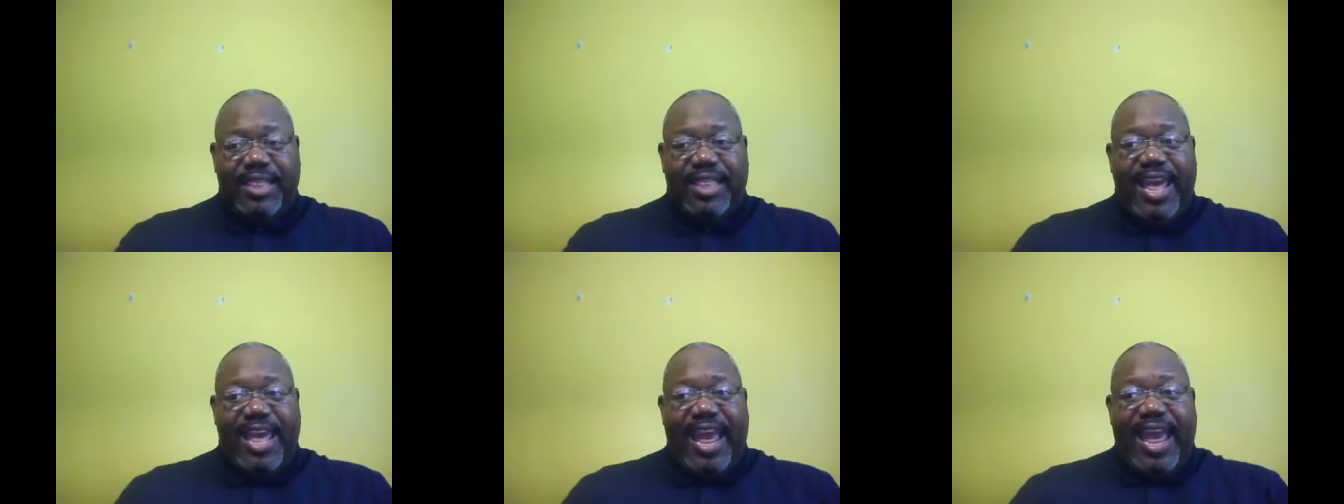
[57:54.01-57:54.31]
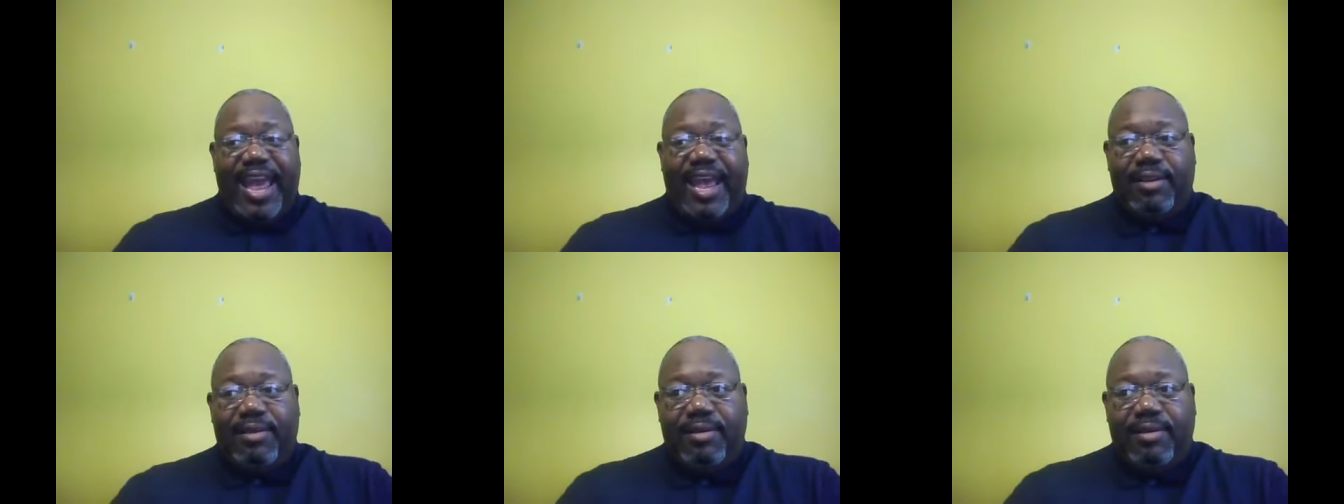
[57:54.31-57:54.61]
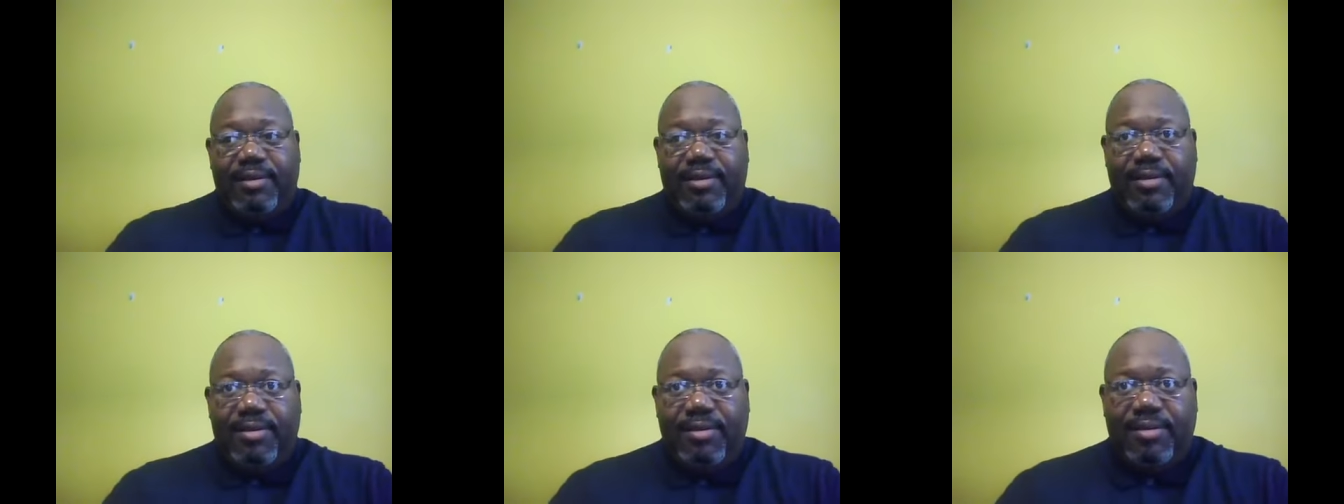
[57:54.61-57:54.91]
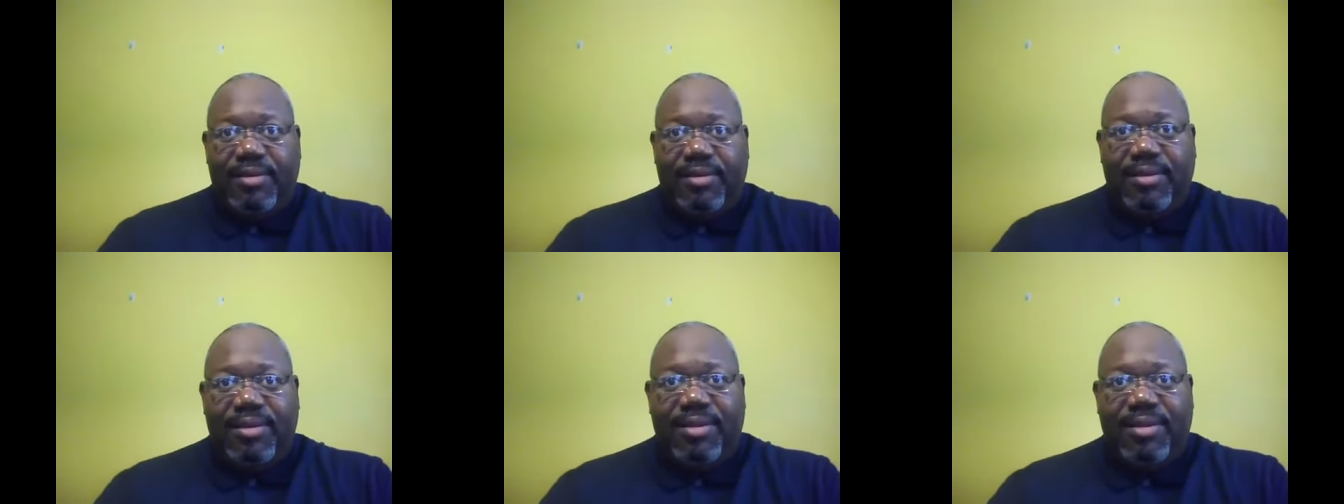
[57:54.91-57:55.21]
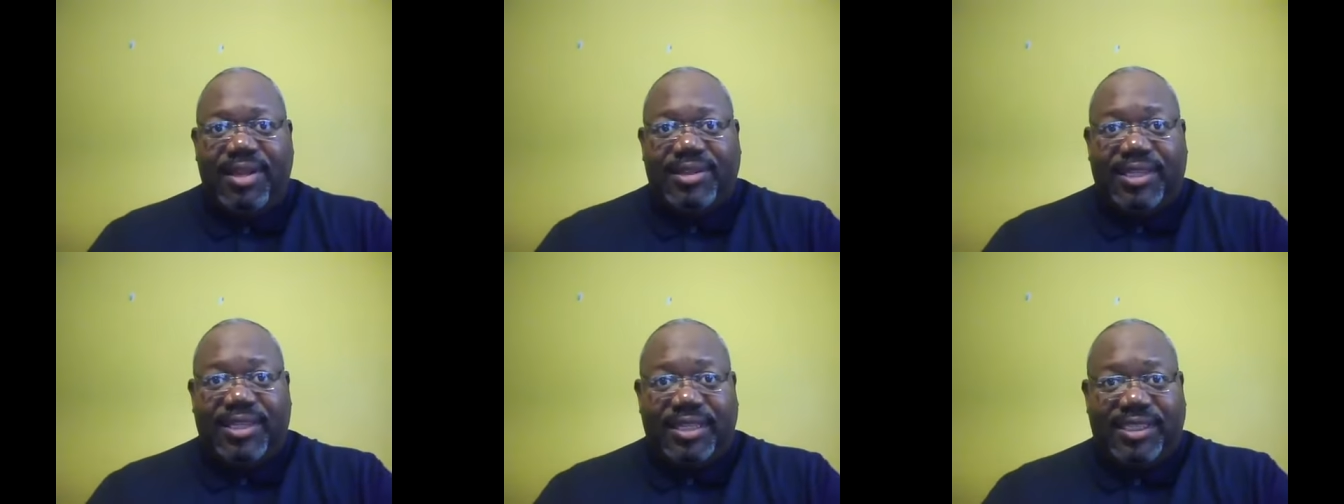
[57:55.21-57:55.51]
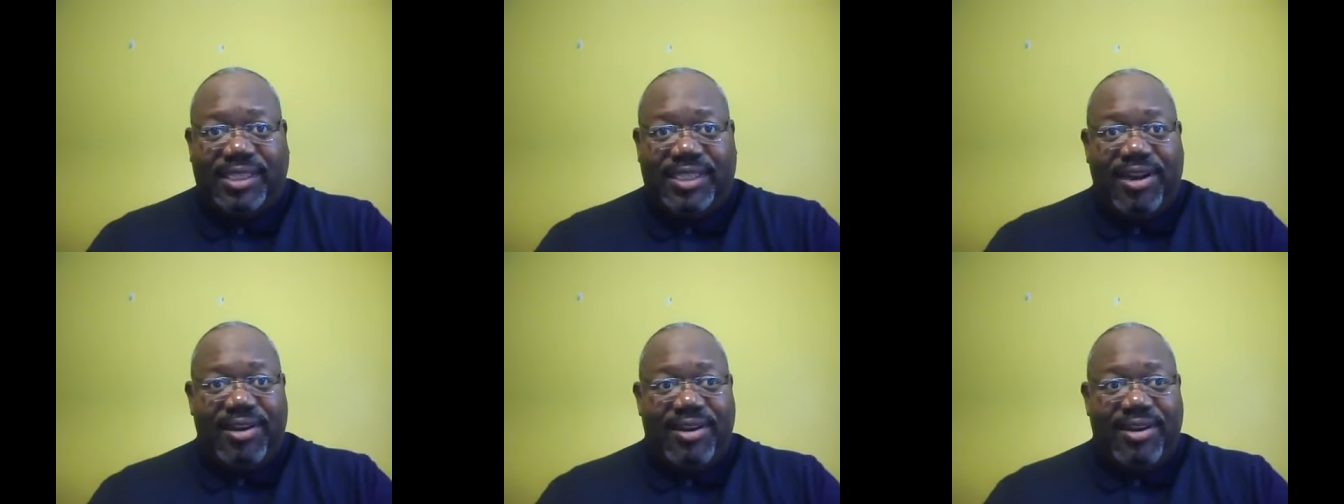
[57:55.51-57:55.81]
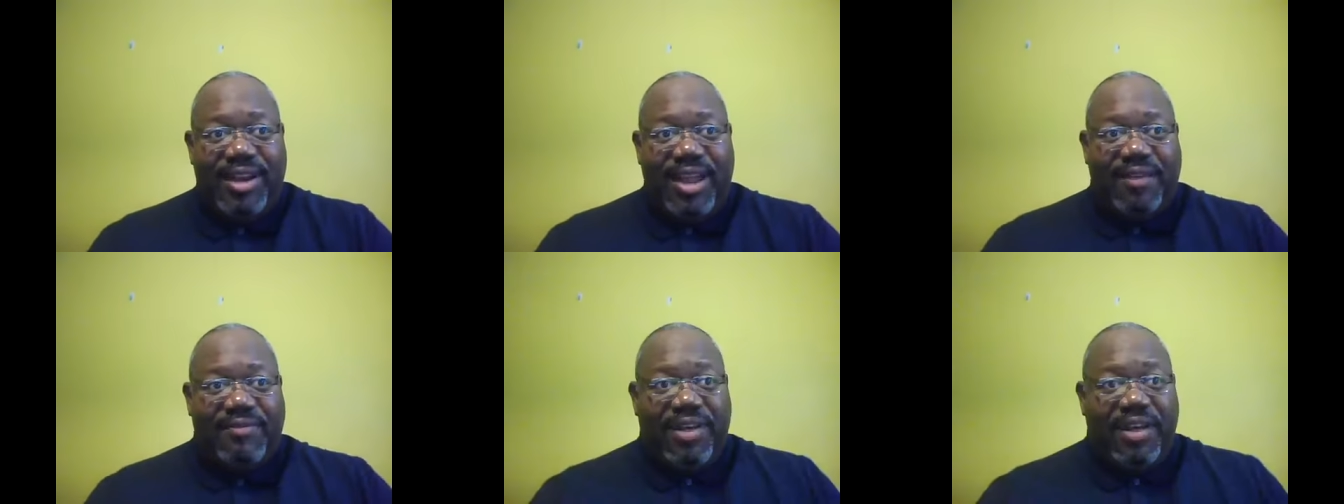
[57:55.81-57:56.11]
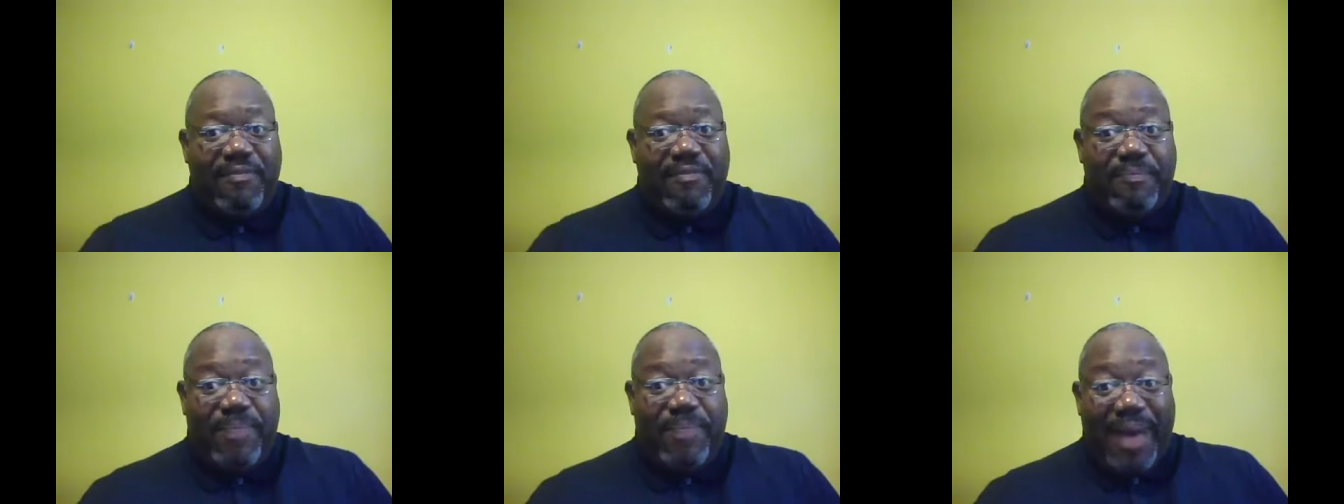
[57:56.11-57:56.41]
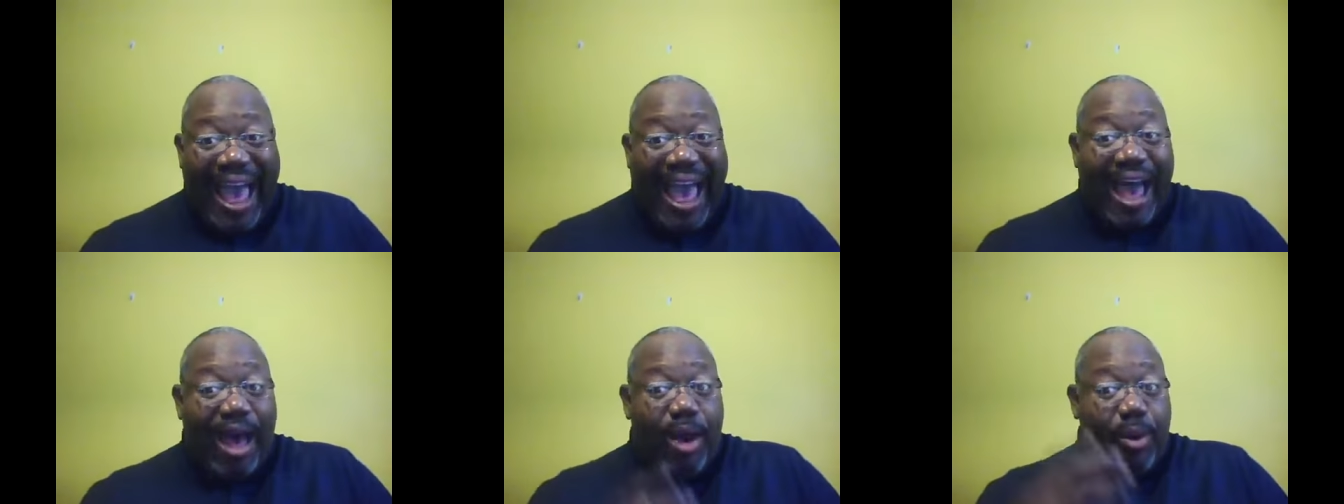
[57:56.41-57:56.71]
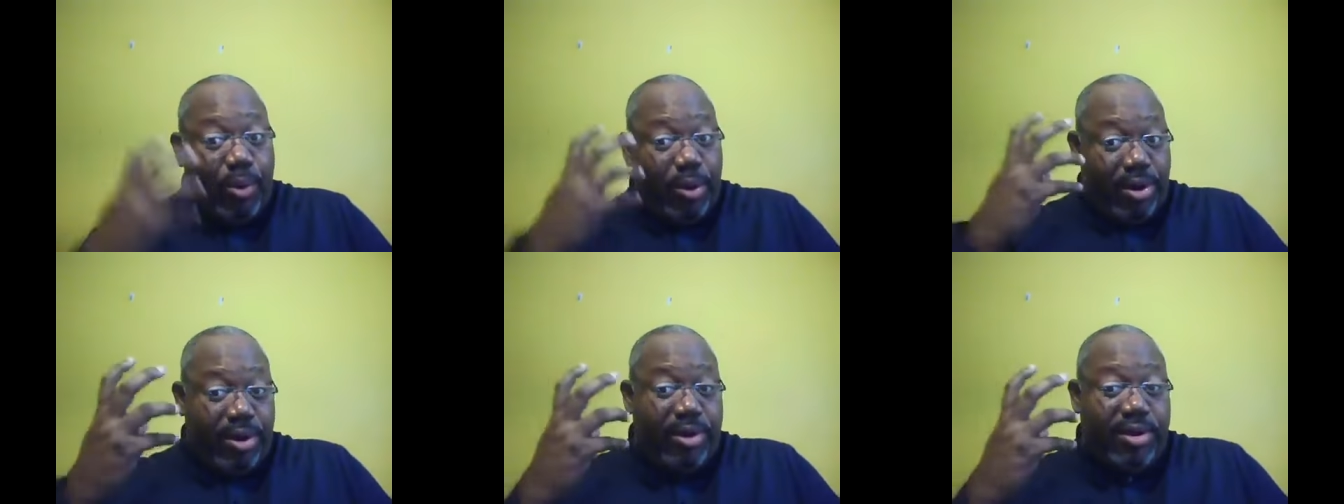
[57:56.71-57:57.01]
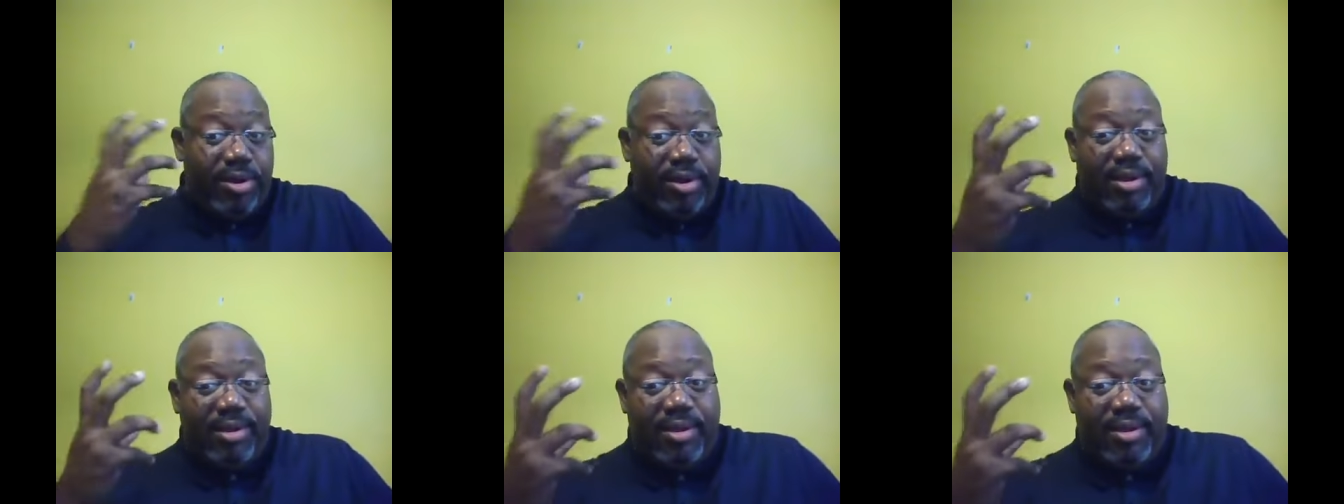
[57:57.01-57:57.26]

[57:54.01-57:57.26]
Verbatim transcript: that there's a certain level of power